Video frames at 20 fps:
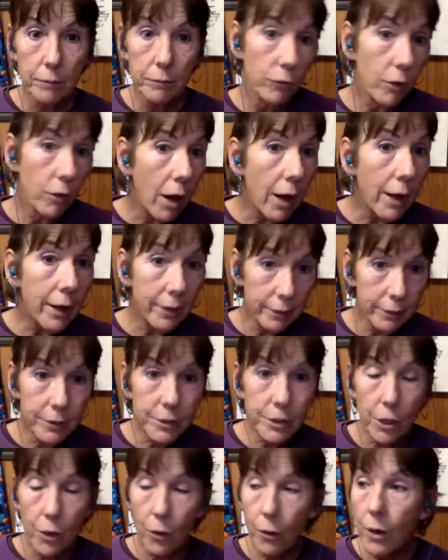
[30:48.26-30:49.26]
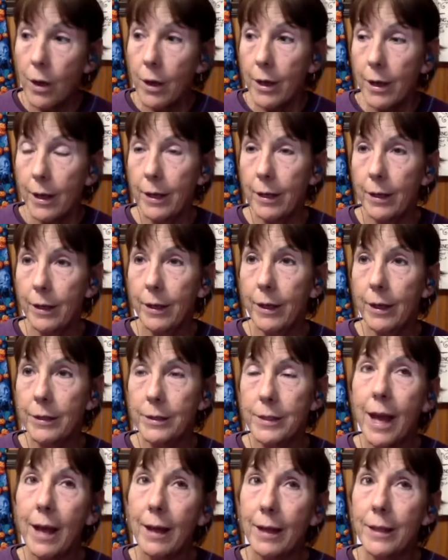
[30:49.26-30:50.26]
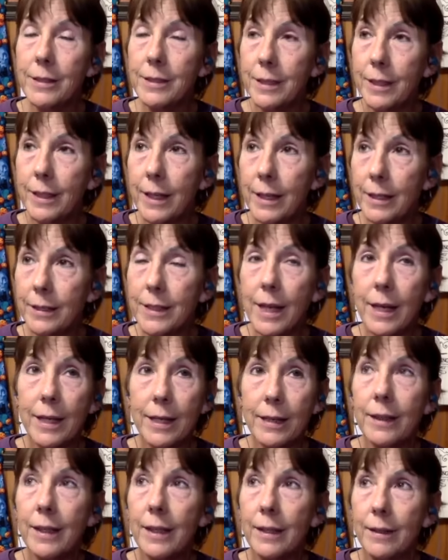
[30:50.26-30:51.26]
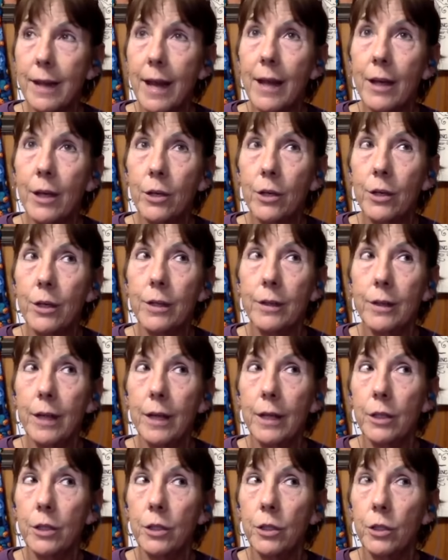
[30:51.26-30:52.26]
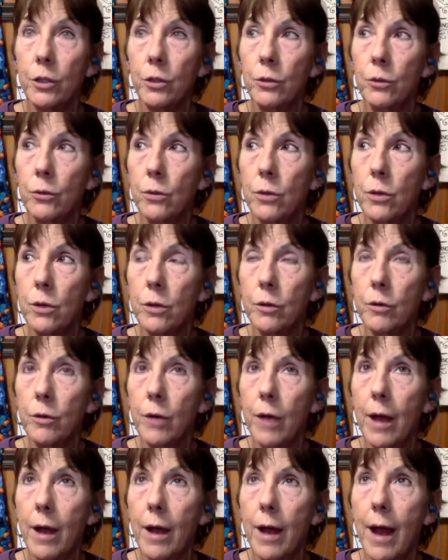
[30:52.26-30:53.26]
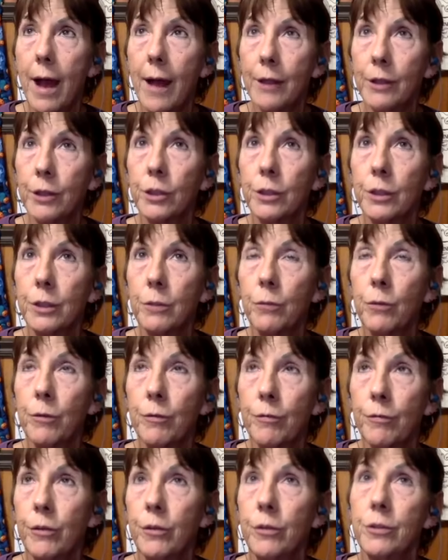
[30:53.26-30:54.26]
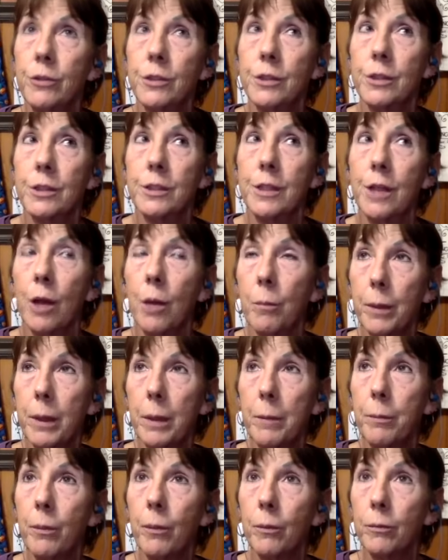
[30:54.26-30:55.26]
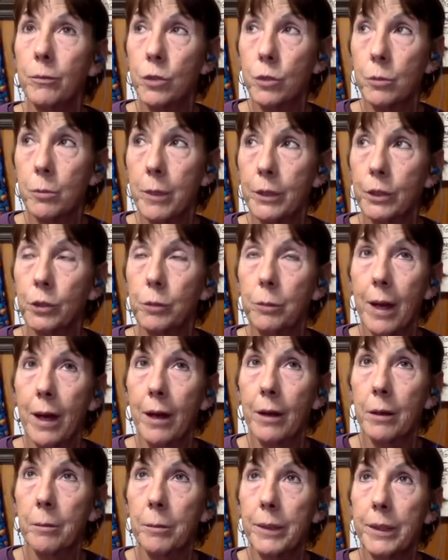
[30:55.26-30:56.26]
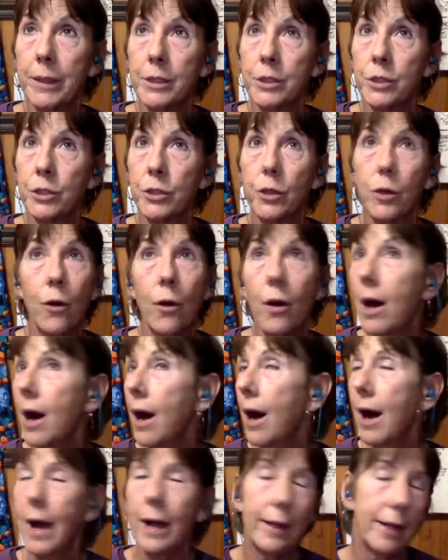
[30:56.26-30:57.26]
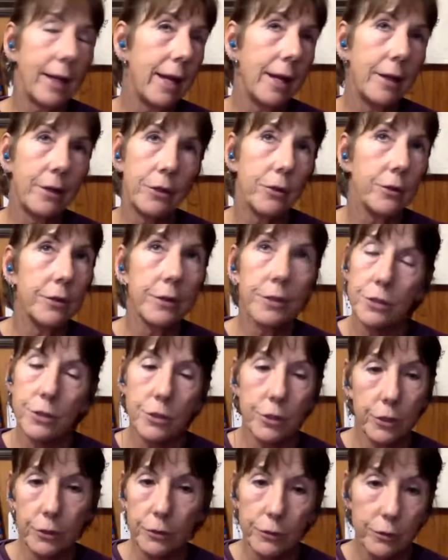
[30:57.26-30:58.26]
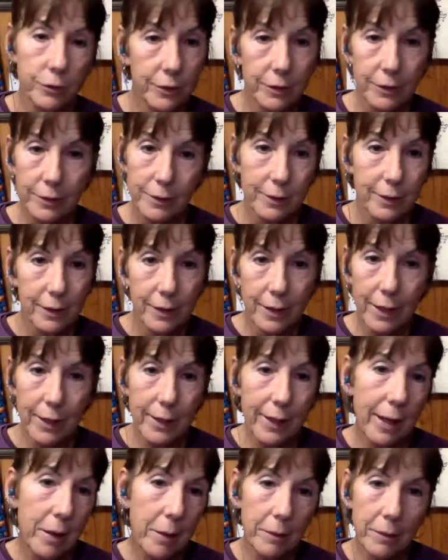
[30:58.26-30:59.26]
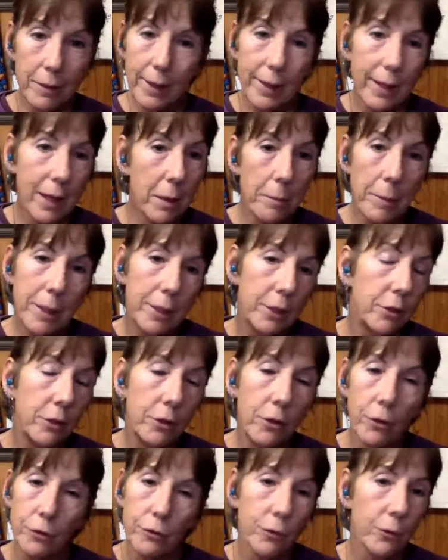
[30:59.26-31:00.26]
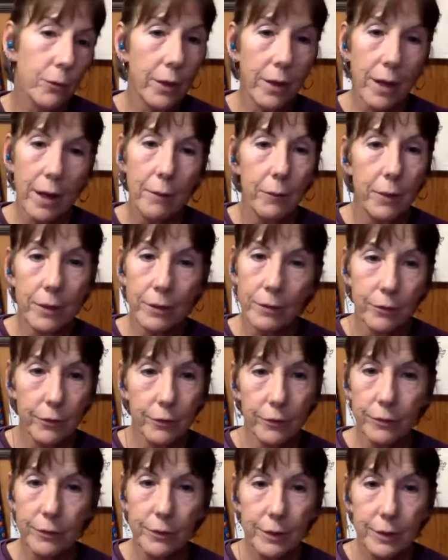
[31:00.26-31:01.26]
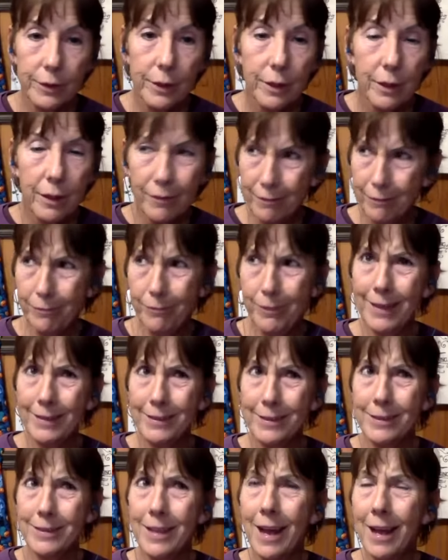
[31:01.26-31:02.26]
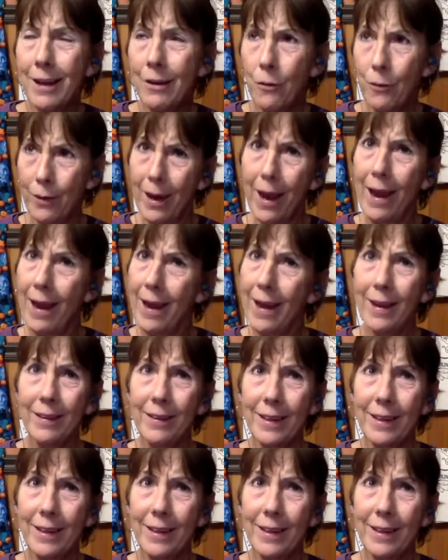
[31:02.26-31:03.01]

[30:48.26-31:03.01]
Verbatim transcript: Right. So is that, is, is anything that good that you actually refuse to tell people too much about it because you go, I can't do this to you. I can't, I can't make you go through what I went through. That's not okay.